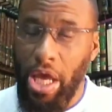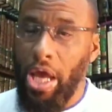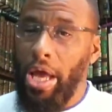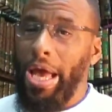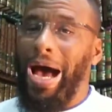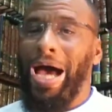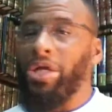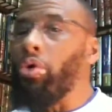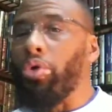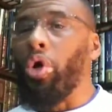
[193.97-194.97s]
I
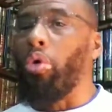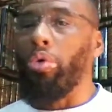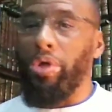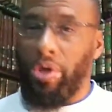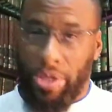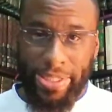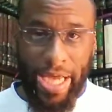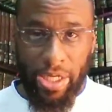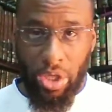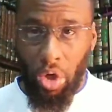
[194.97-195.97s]
don't know your
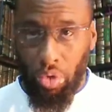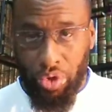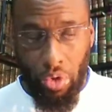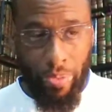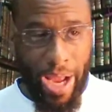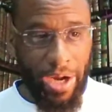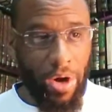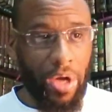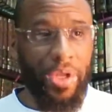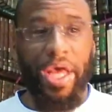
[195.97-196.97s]
exact cultural
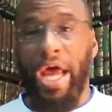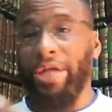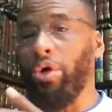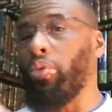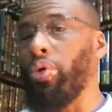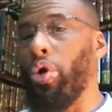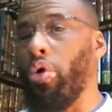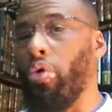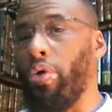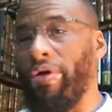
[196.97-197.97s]
background, and I don't
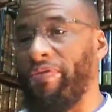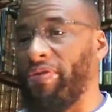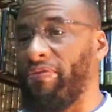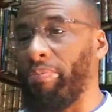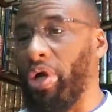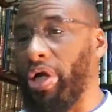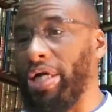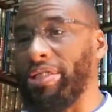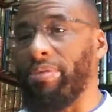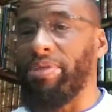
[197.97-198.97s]
know if it's from your
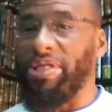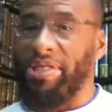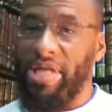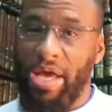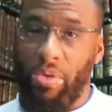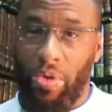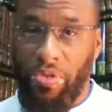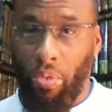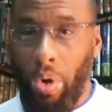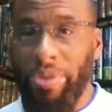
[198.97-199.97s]
custom to stay with the
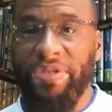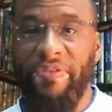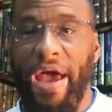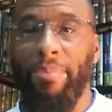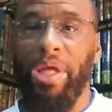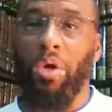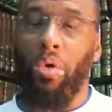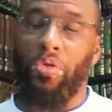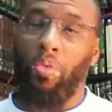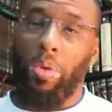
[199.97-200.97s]
woman's family or the
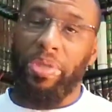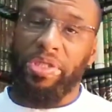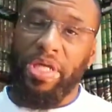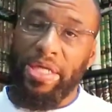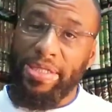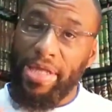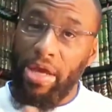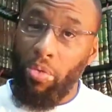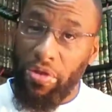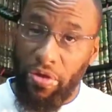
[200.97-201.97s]
woman's going to stay
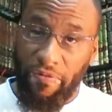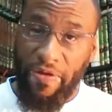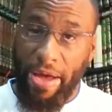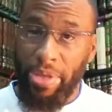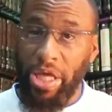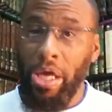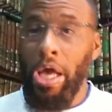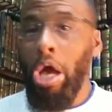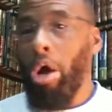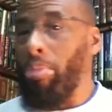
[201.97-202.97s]
with your family.
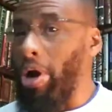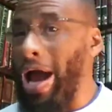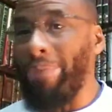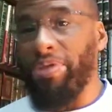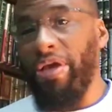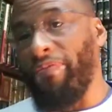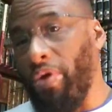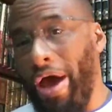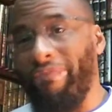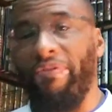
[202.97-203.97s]
Perhaps if you
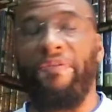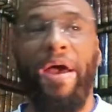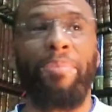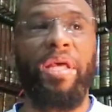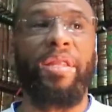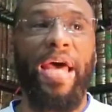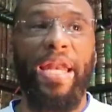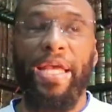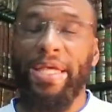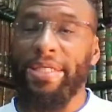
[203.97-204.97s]
have a family that
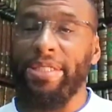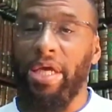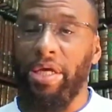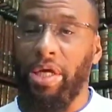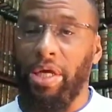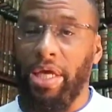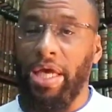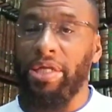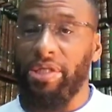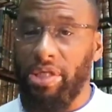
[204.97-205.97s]
is
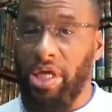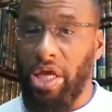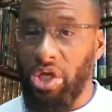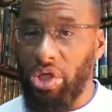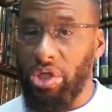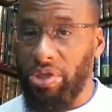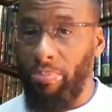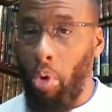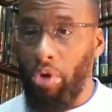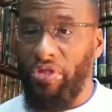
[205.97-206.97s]
can can
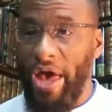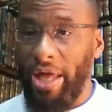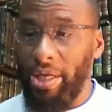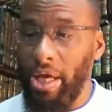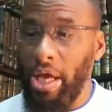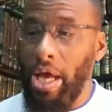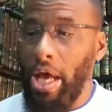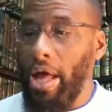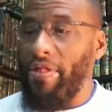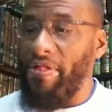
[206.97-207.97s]
support that,
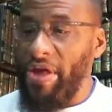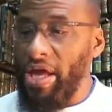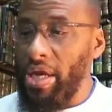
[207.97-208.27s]
then